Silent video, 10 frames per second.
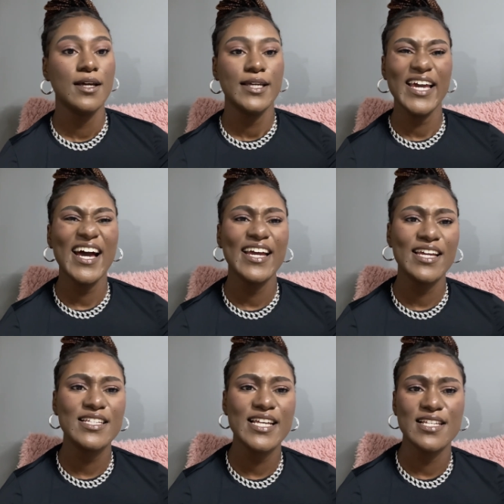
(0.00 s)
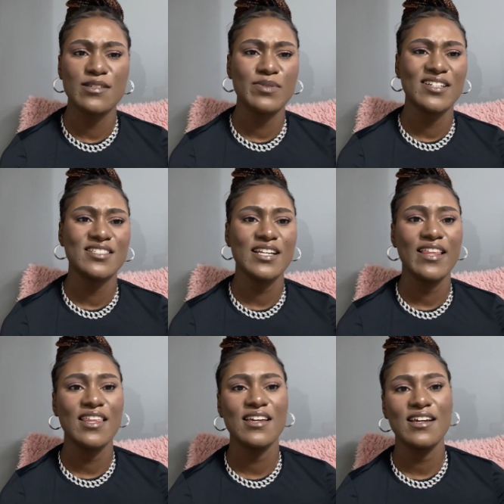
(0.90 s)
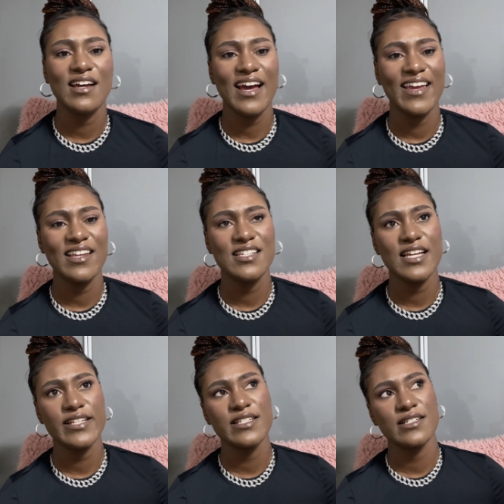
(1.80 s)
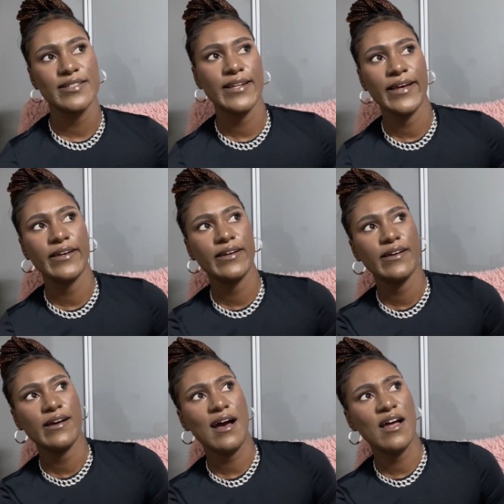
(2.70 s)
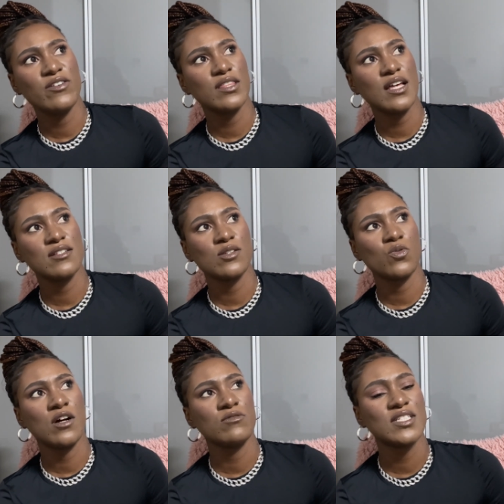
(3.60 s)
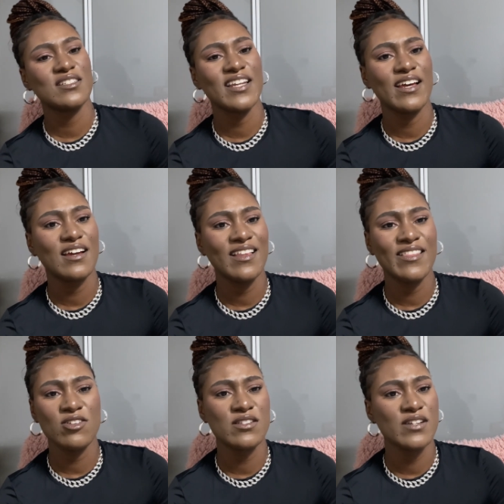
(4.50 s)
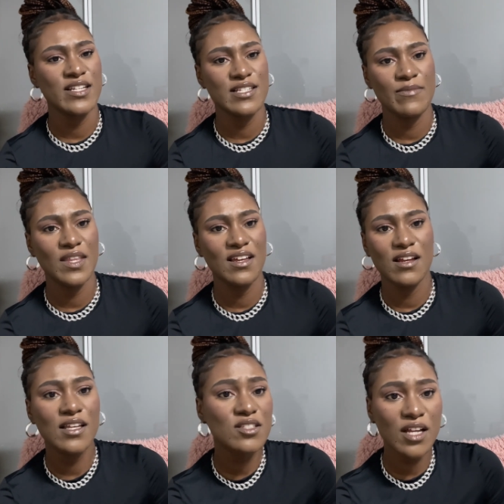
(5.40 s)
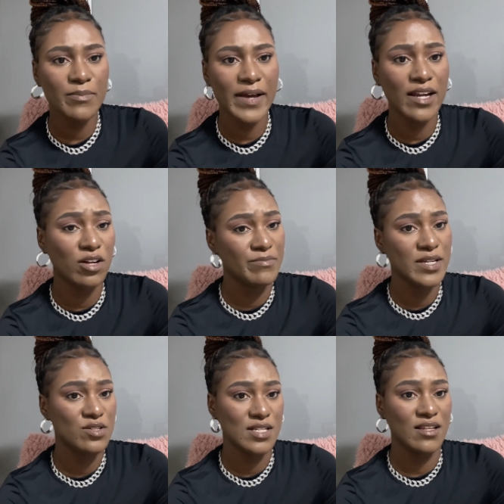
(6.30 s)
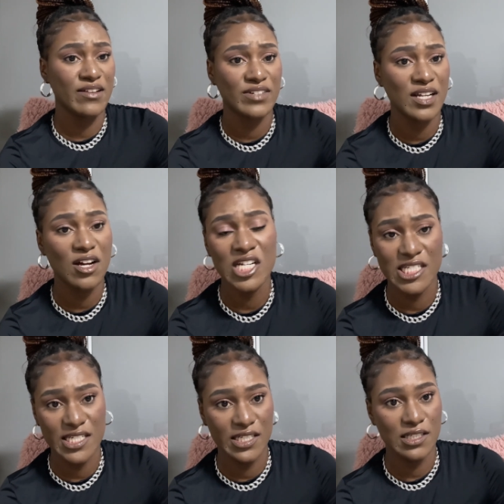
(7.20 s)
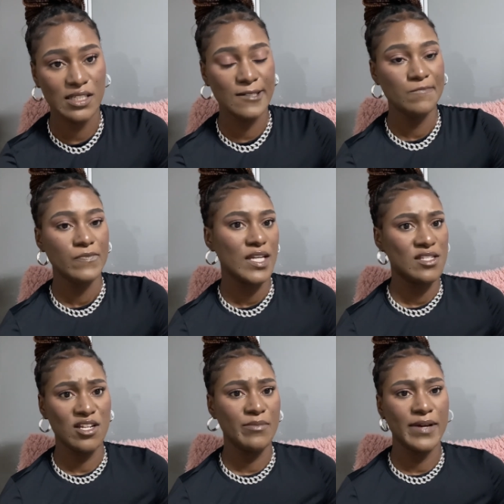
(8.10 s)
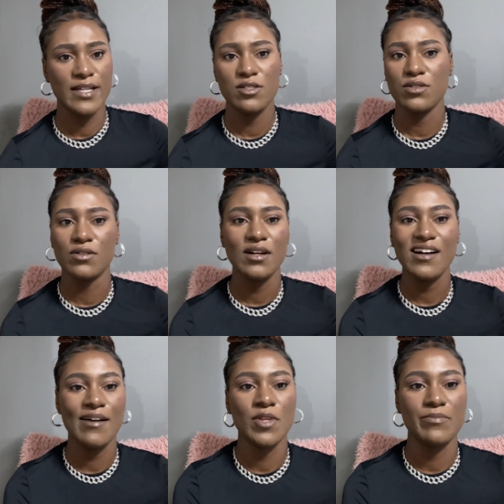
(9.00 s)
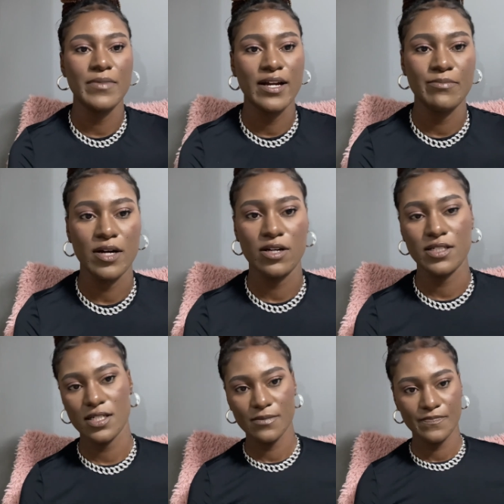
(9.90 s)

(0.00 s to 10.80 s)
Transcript: Yeah, I get text, but I think I get text like 100,000 won, which is like 1,000 rand something. It's not bad compared to South Africa, honestly. It's not bad, so I'm not mad about it.